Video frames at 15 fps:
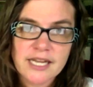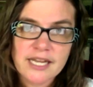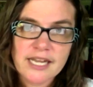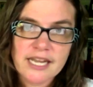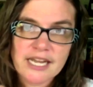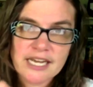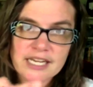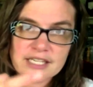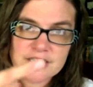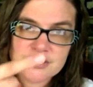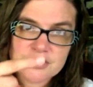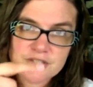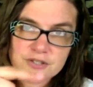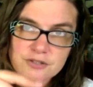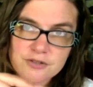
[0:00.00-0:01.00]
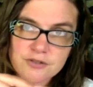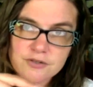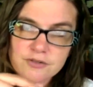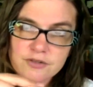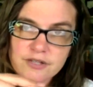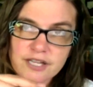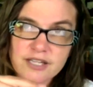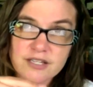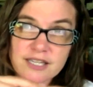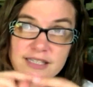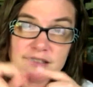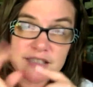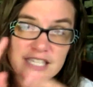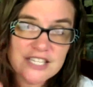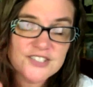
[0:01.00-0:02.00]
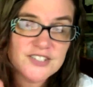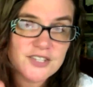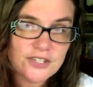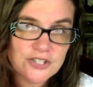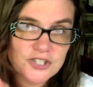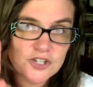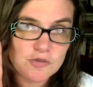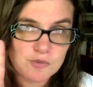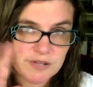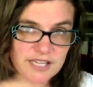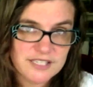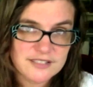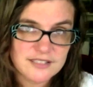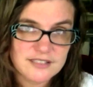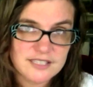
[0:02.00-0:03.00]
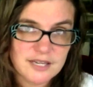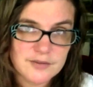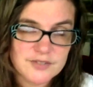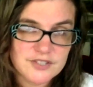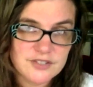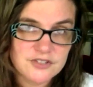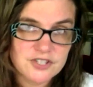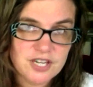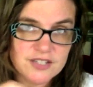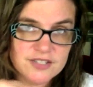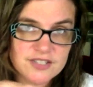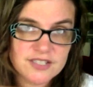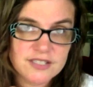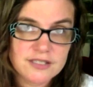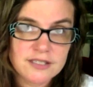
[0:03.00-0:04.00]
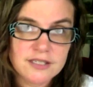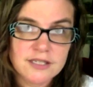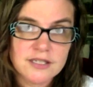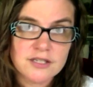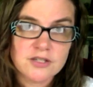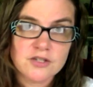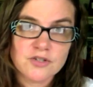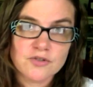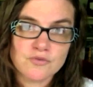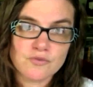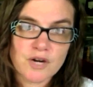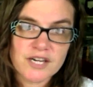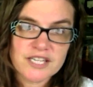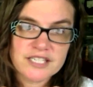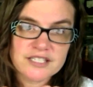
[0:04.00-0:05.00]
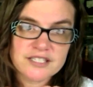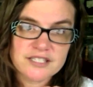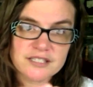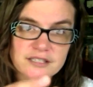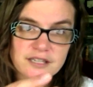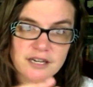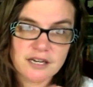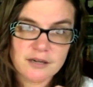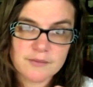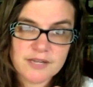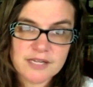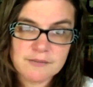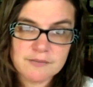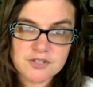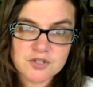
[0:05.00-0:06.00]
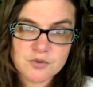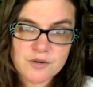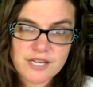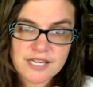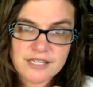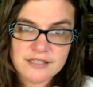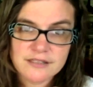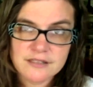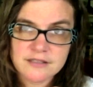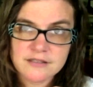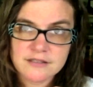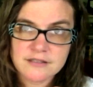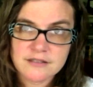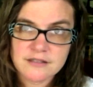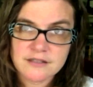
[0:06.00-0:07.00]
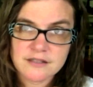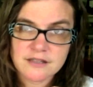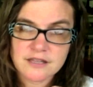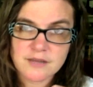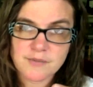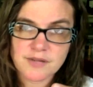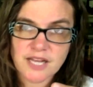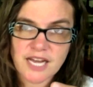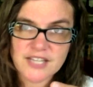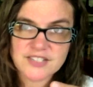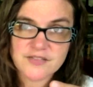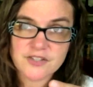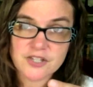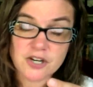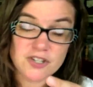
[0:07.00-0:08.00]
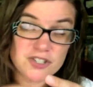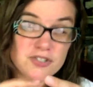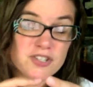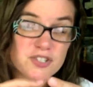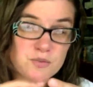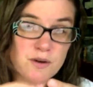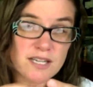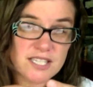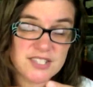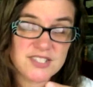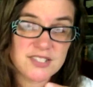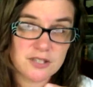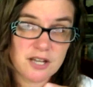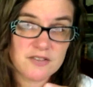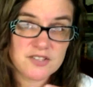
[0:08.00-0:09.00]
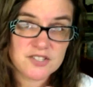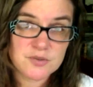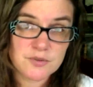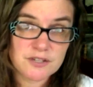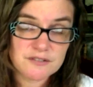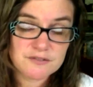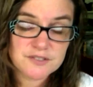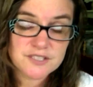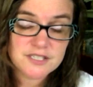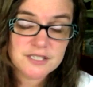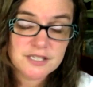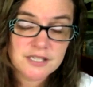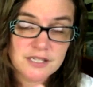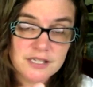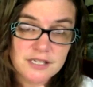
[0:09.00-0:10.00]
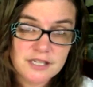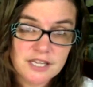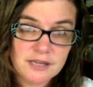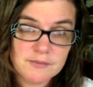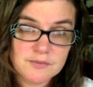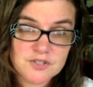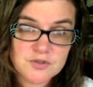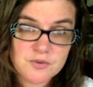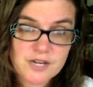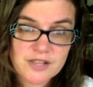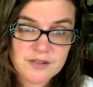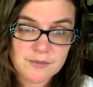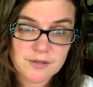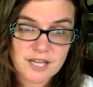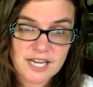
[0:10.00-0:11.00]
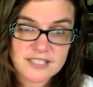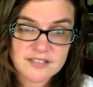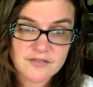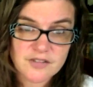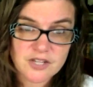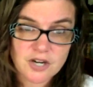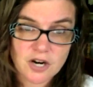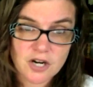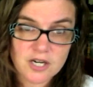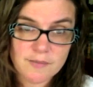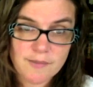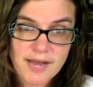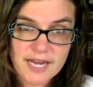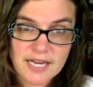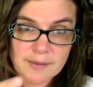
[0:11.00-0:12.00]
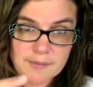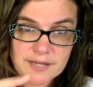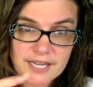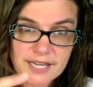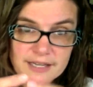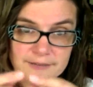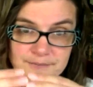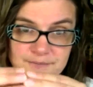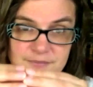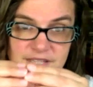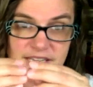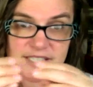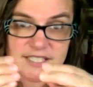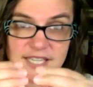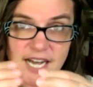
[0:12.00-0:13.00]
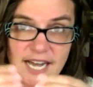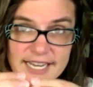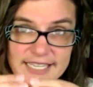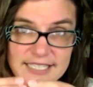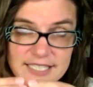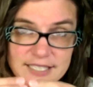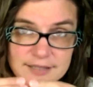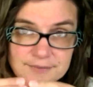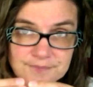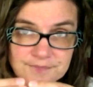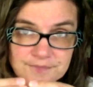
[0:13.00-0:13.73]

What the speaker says: and in at least two places, I would suggest, run it in between the plies of the yarn. Do this while it's still on the swift, in between the plies of the yarn and back up again, and tie it,